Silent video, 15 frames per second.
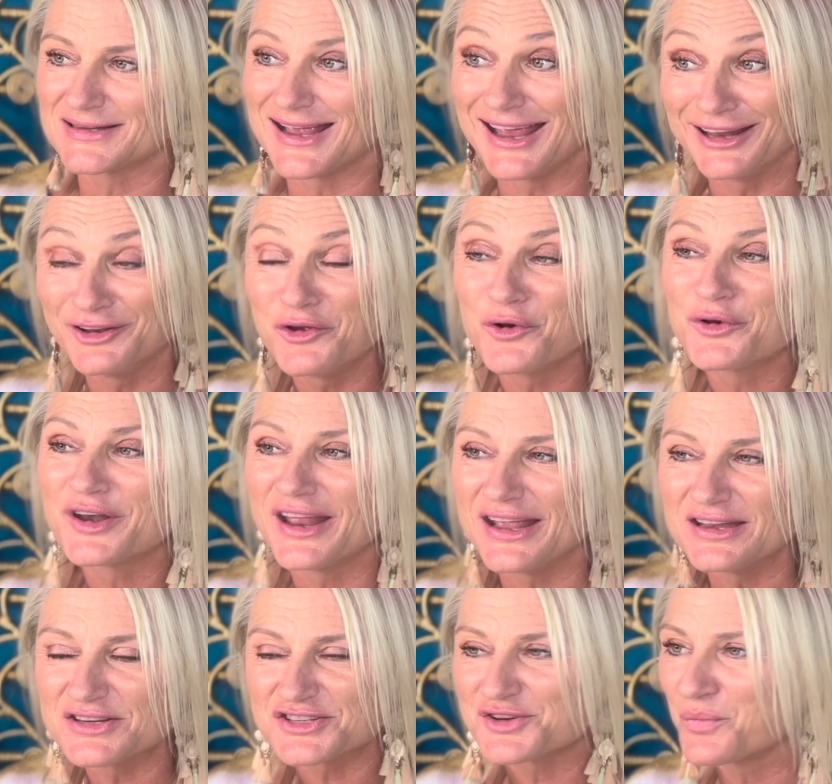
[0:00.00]
in your
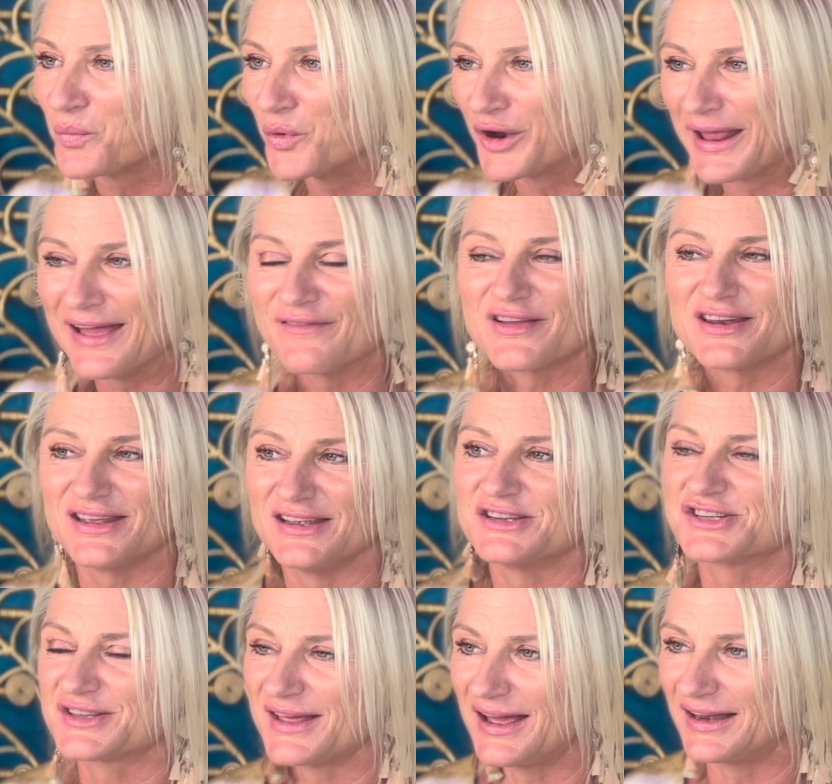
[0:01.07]
niche, whatever
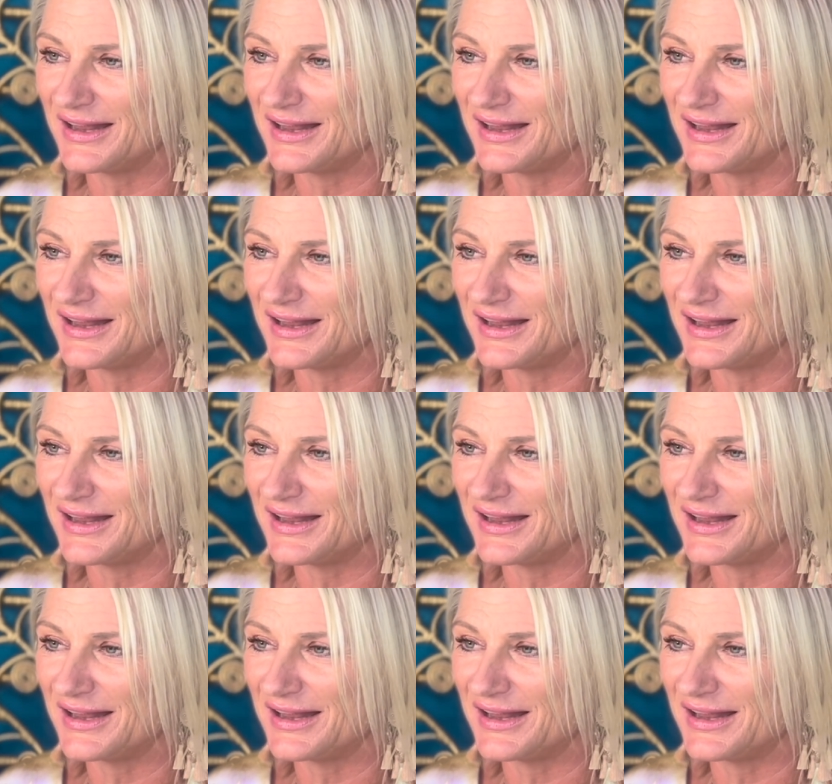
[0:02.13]
niche that